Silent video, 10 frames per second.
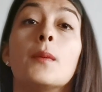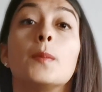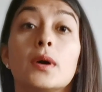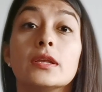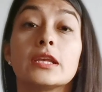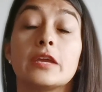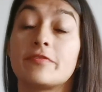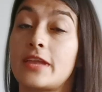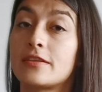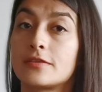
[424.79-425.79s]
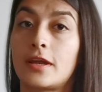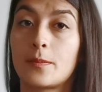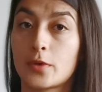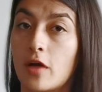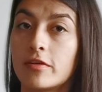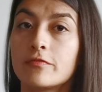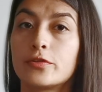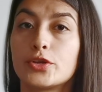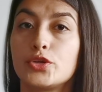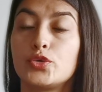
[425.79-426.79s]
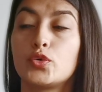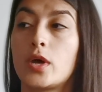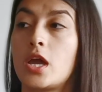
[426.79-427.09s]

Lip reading: But if that's not a problem for you